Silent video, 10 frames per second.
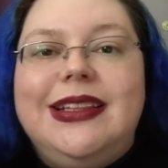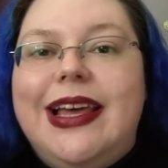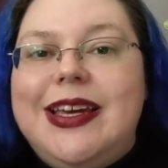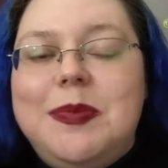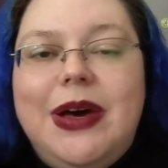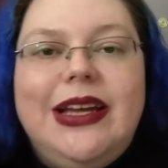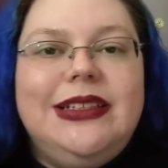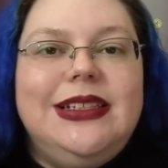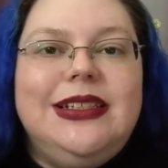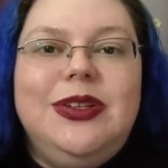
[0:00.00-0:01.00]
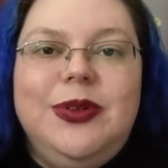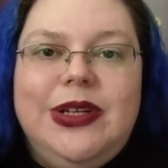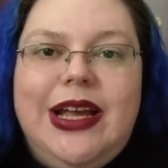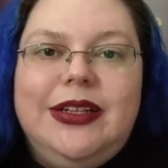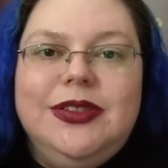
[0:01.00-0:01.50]
like-minded
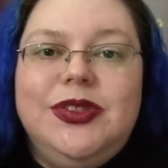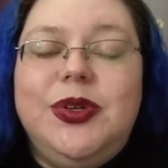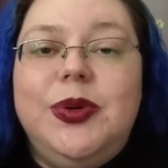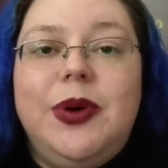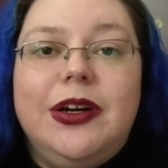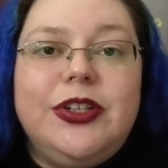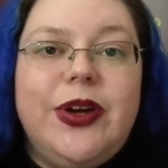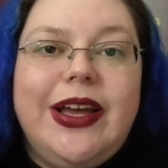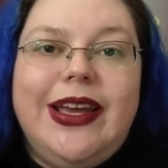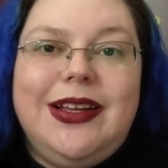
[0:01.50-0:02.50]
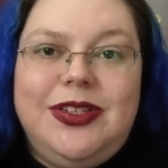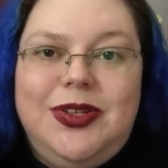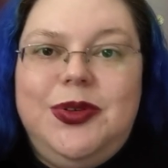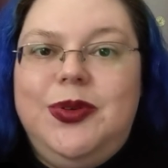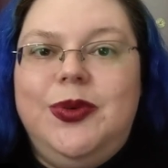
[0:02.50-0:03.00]
creators who are trying
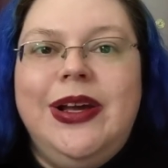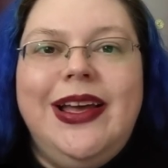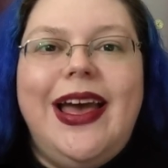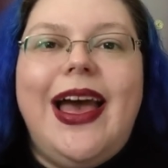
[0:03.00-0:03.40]
to